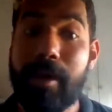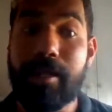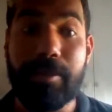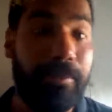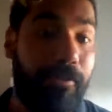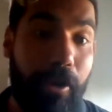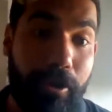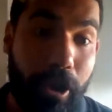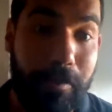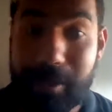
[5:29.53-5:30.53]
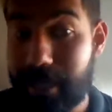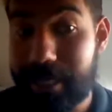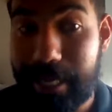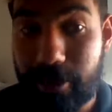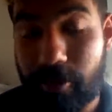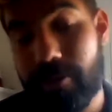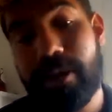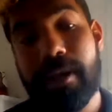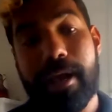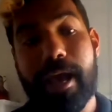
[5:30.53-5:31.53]
Then we've got an opening keynote,
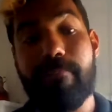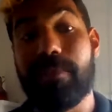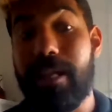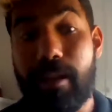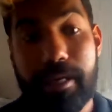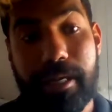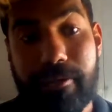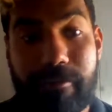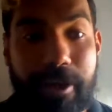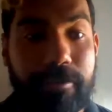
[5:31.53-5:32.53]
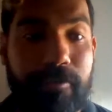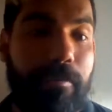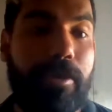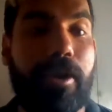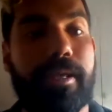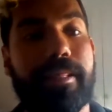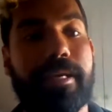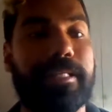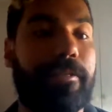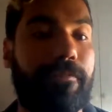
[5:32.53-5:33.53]
the lightning rounds from
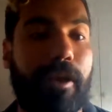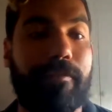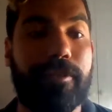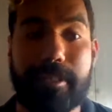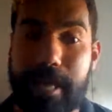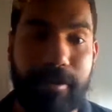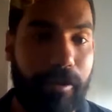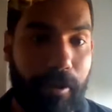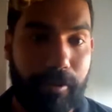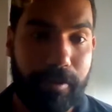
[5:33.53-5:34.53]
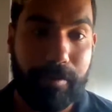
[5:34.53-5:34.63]
9:35 to 10 o'clock.